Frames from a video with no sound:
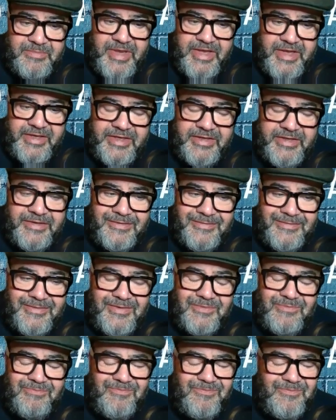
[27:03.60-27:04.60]
making
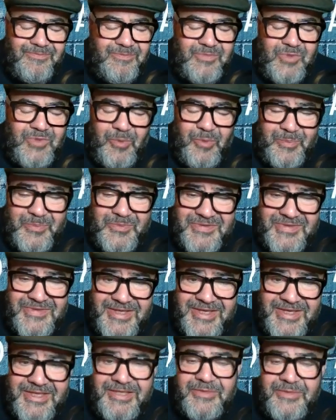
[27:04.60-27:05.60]

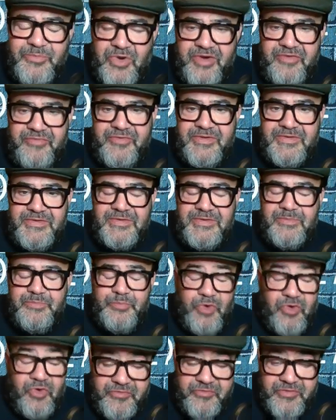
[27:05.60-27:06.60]
obscene
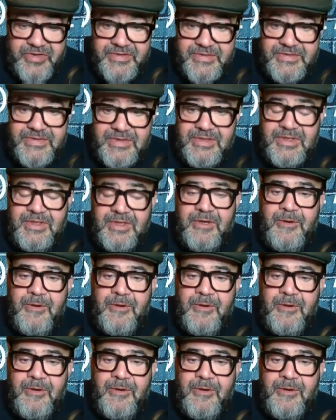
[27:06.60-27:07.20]
profits,